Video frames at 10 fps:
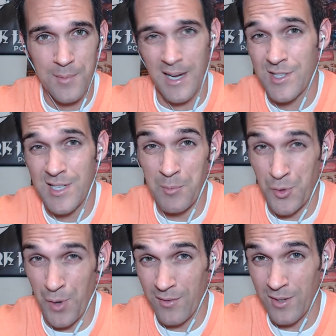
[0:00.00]
I just keep
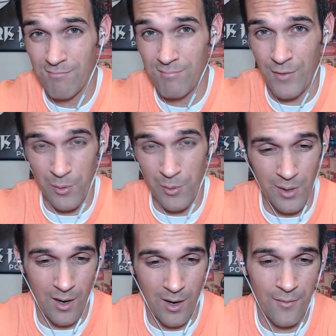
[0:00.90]
driving if I really
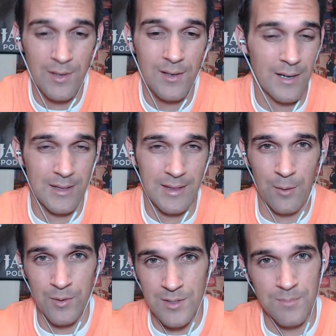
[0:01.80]
want coffee. I thought
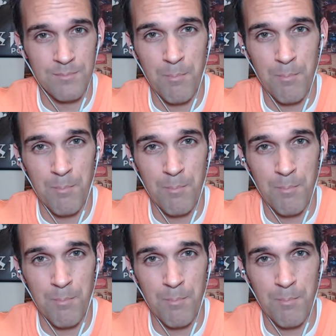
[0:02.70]
that was